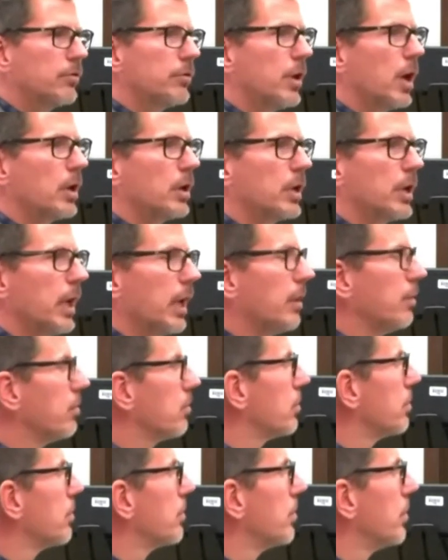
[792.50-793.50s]
gun
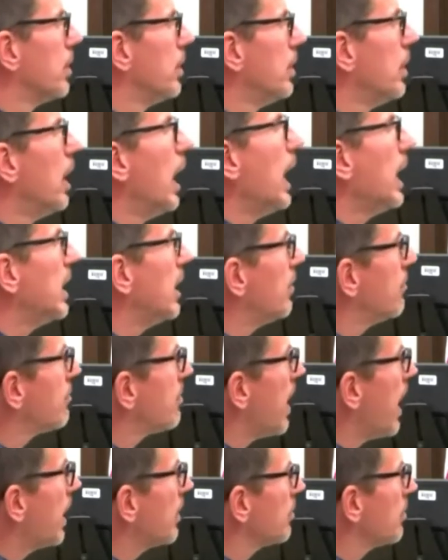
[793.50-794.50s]
case. And in
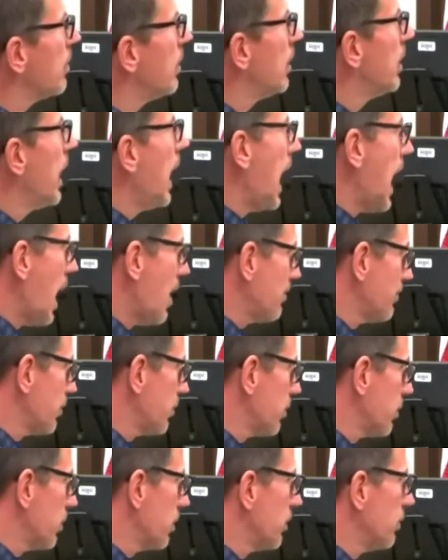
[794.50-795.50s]
fact,
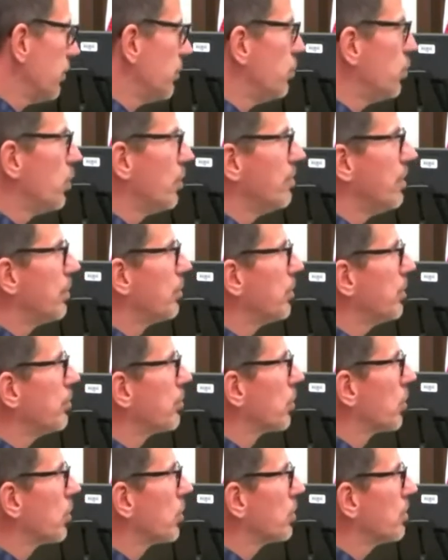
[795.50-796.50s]
after the two of them
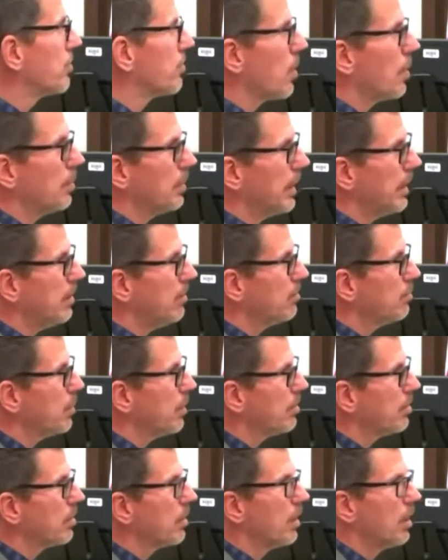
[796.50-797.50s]
returned from
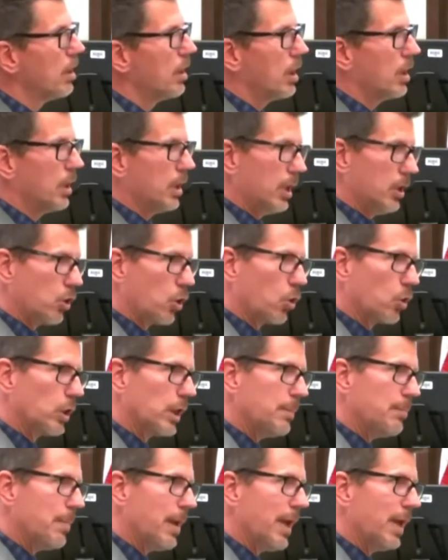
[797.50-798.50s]
Ladysmith in
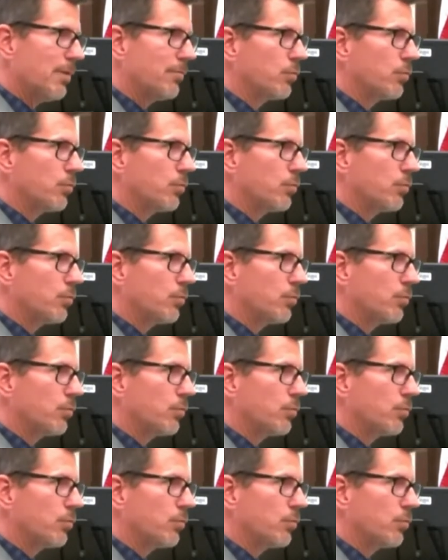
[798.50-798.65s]
early May of